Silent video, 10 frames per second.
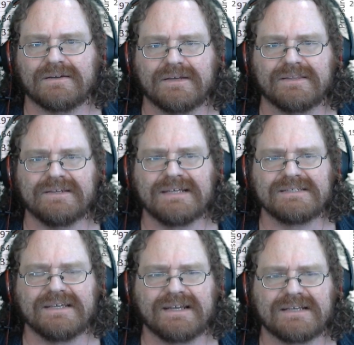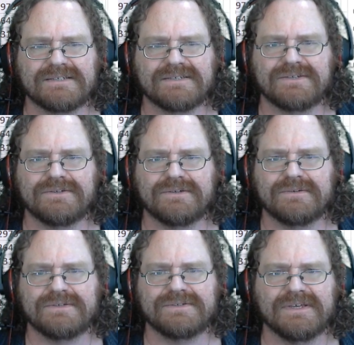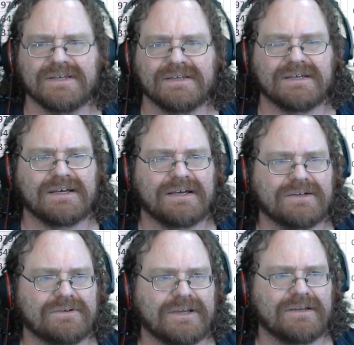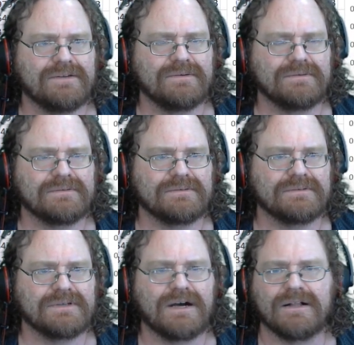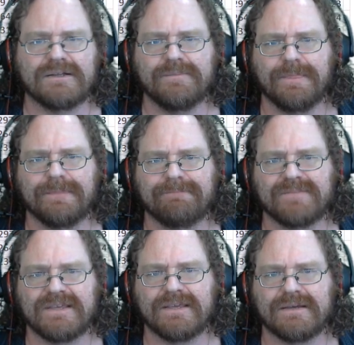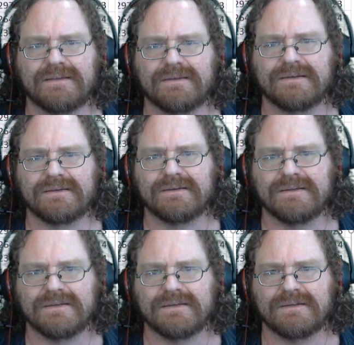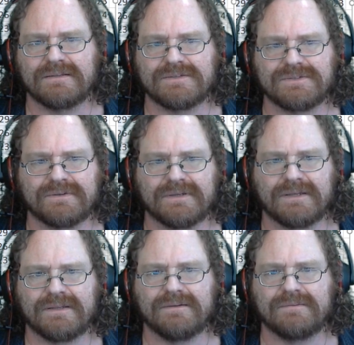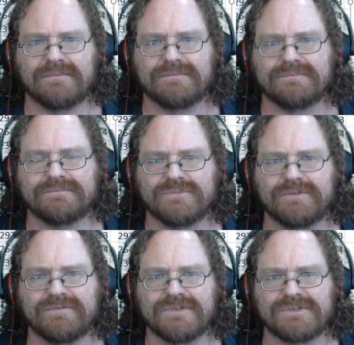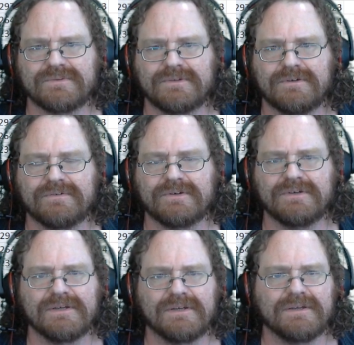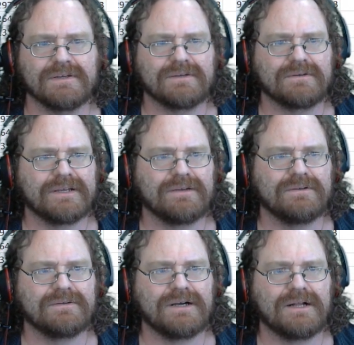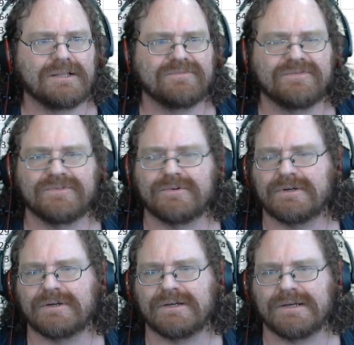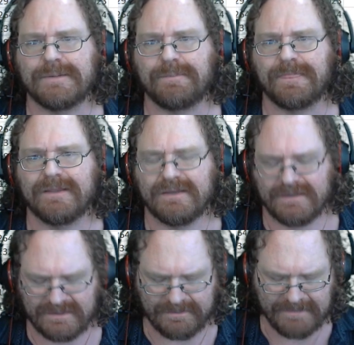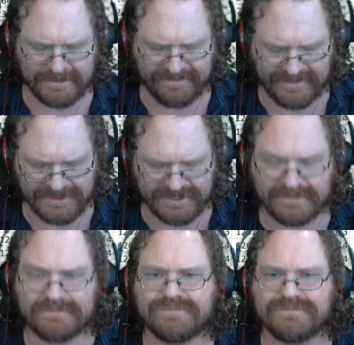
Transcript: right, the next thing it asks us to do is create a new column, and let's go ahead and move this one over. Create a new column for the model function.